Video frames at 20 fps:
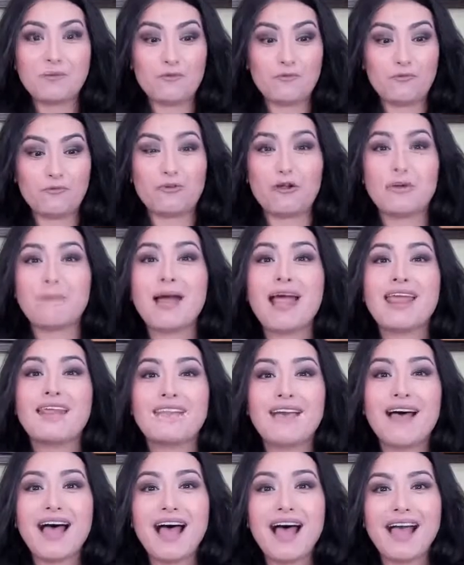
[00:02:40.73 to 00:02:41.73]
for my
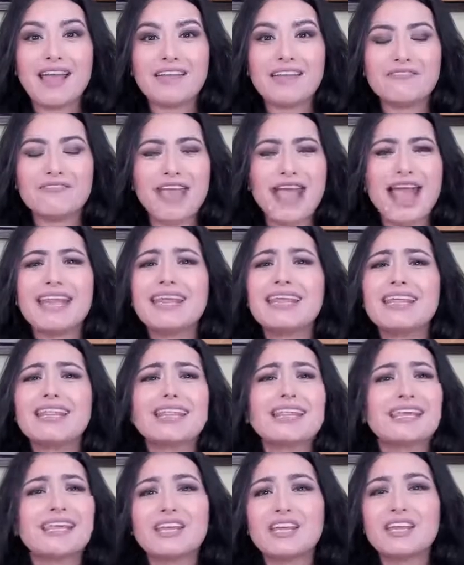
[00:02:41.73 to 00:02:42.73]
live,
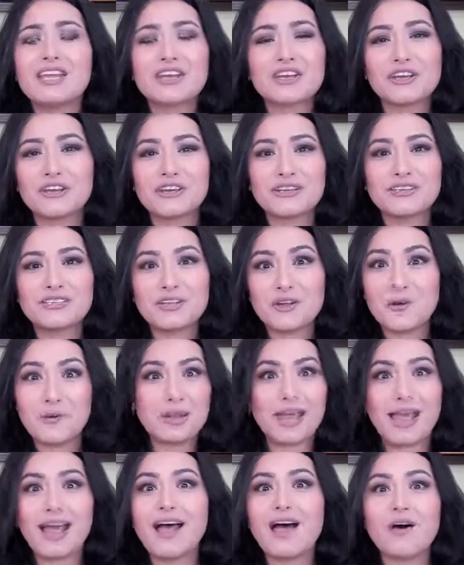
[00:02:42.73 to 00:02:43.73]
anything could go
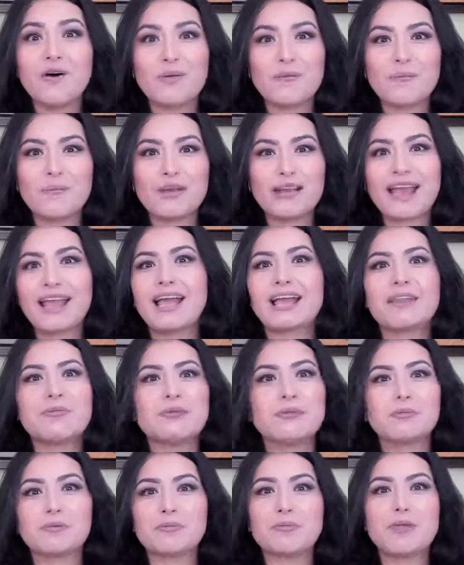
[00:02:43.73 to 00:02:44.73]
down, but I got to
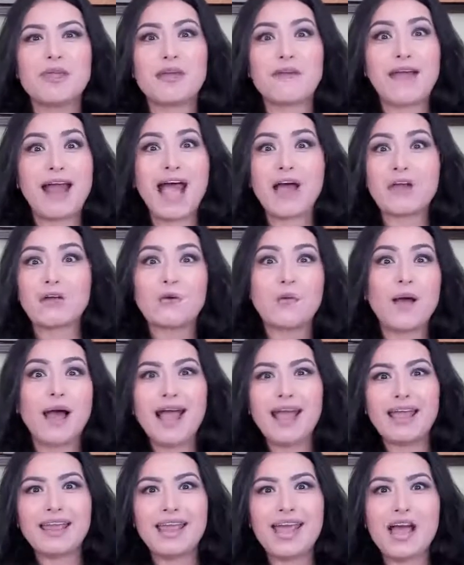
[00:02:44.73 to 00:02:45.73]
be prepared. How do
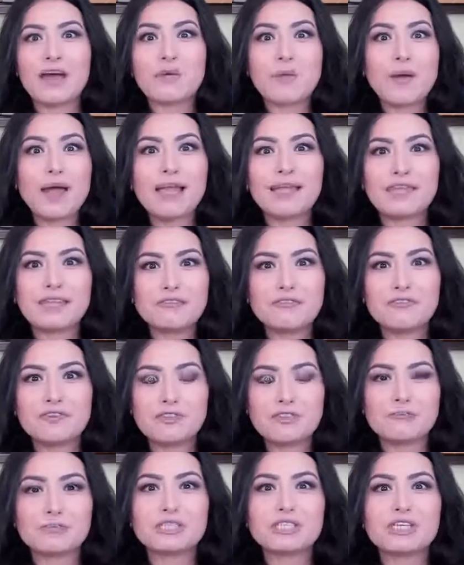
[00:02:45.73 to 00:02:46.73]
I give you
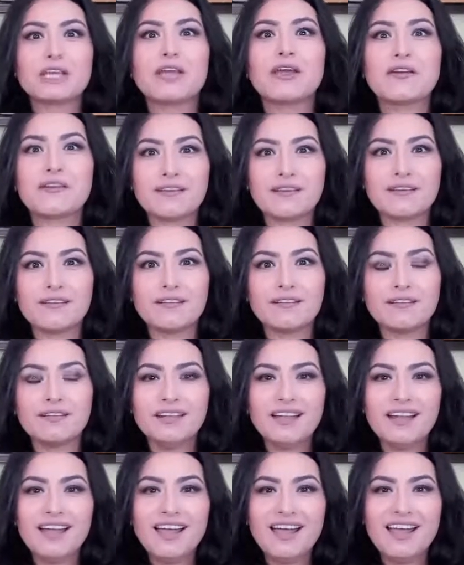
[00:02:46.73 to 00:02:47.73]
the material
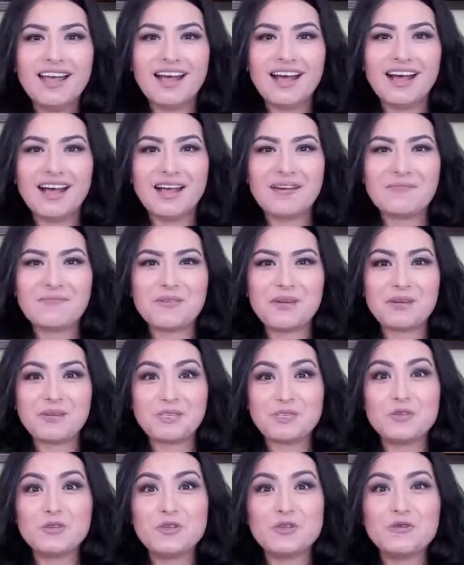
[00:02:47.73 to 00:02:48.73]

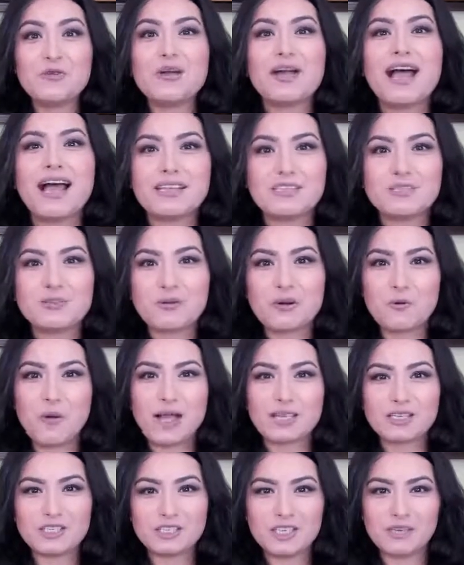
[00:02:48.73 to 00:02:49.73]
to you guys who are
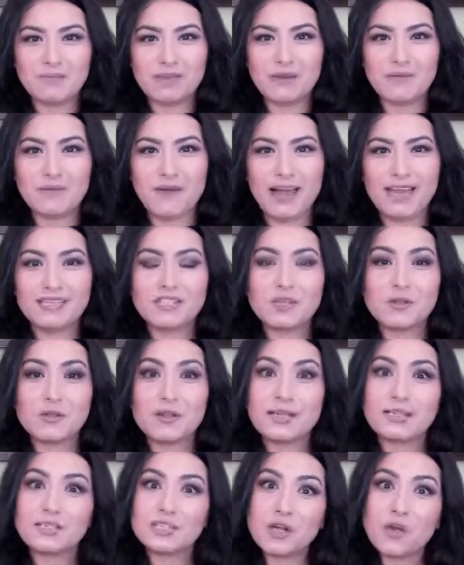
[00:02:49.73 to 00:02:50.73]
watching me, right? So
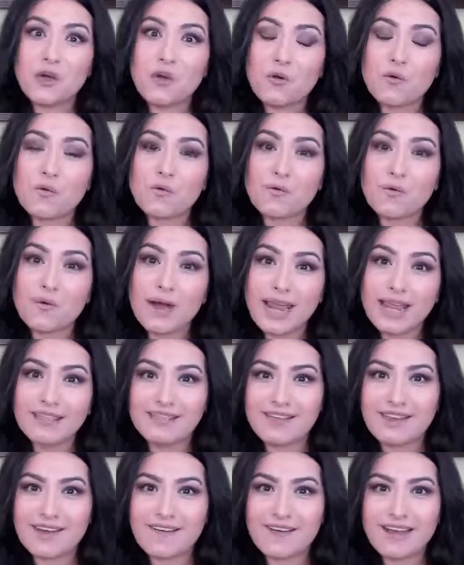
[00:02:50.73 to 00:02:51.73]
let's go right
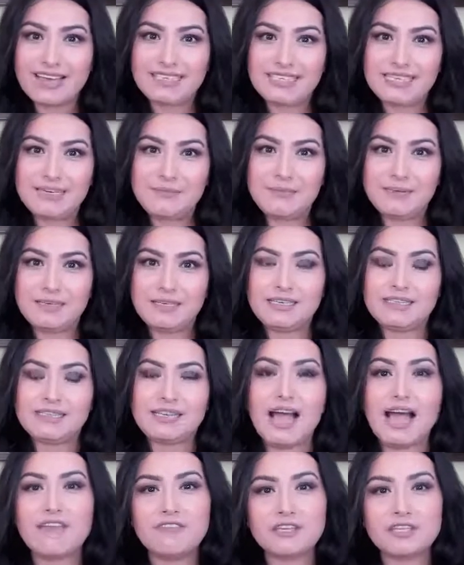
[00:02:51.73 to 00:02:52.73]
there and deeply
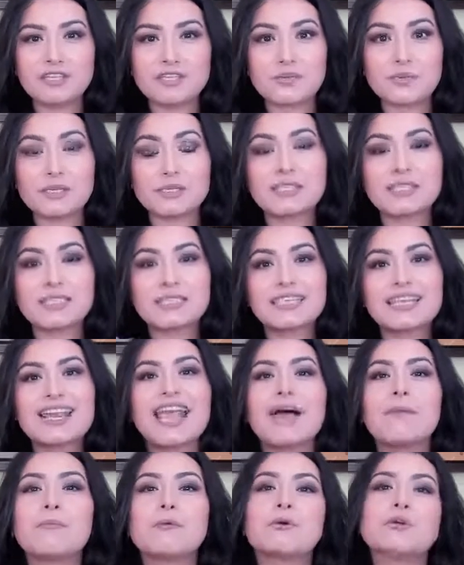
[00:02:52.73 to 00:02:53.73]
dive into it. So today
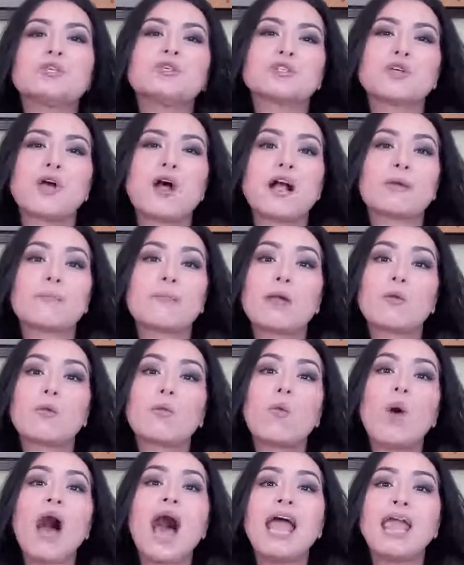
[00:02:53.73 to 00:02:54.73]
I'm going to talk about
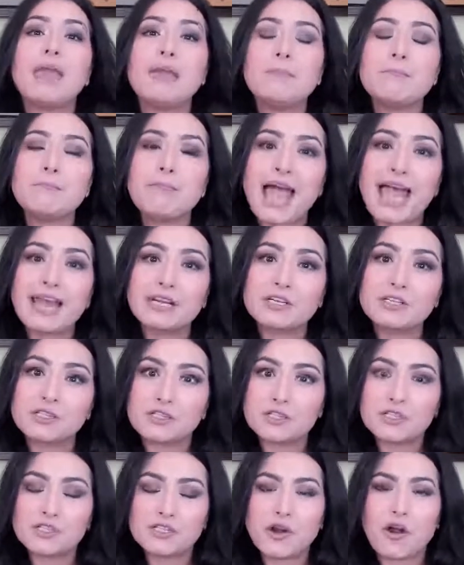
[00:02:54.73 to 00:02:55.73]
why
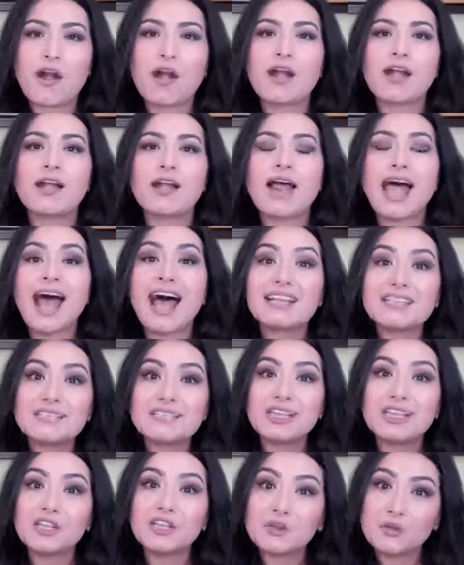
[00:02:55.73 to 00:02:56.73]
managers are
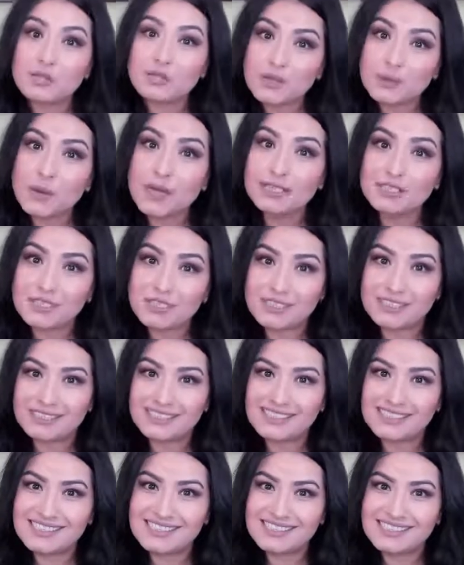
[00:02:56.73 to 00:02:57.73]
asking those
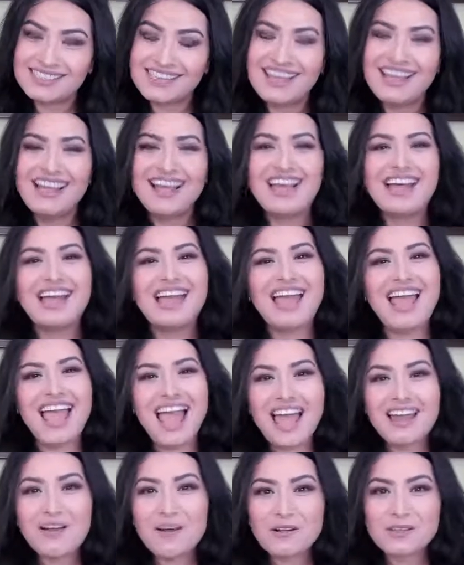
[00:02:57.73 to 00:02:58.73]
questions.
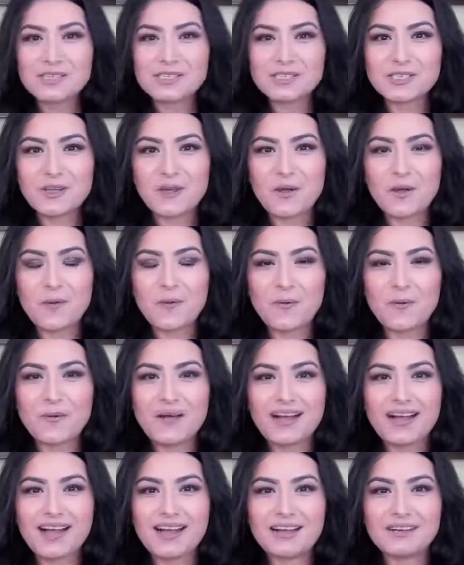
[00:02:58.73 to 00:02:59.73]
And also,
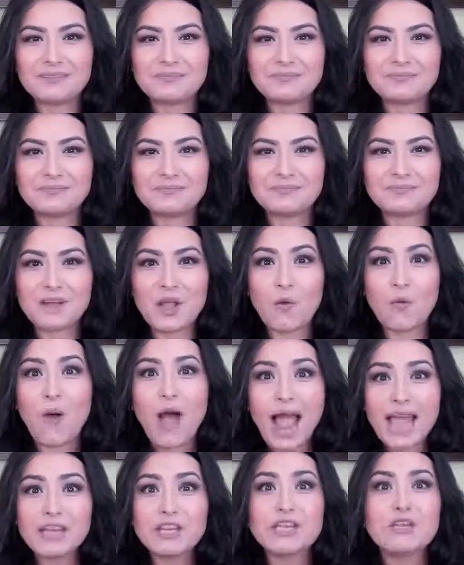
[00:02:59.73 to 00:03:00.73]

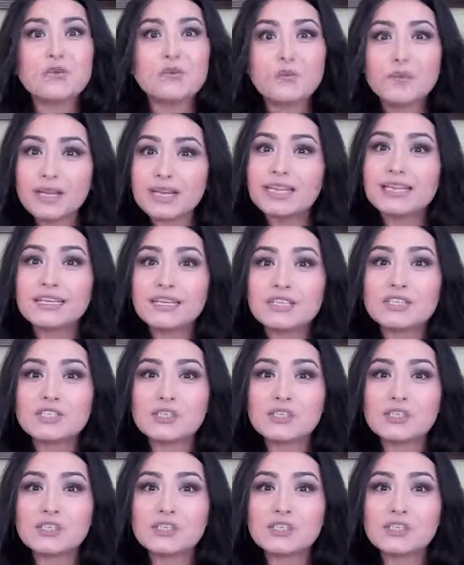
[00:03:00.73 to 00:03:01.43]
why do you really need